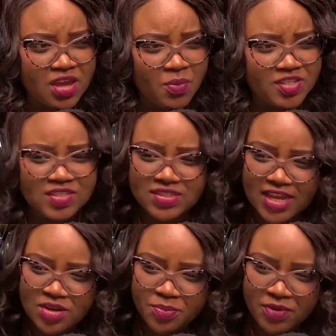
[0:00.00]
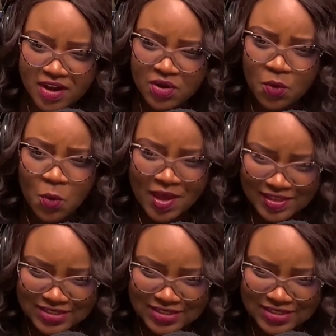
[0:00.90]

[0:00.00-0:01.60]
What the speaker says: just send prayer requests.